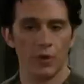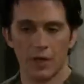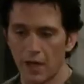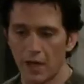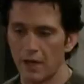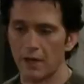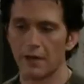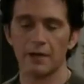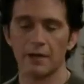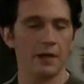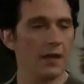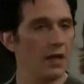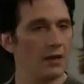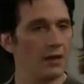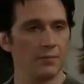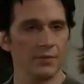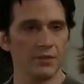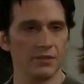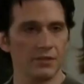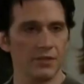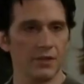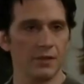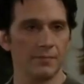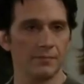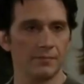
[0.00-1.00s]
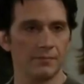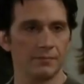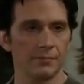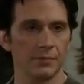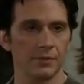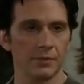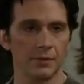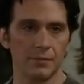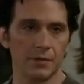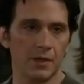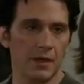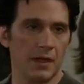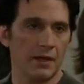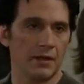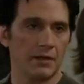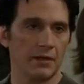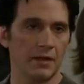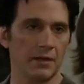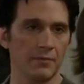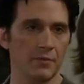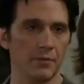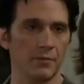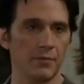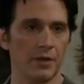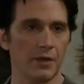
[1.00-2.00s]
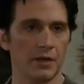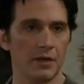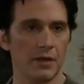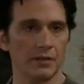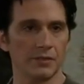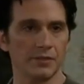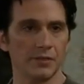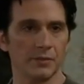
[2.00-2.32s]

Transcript: We got an anonymous tip. Some guy claimed to be a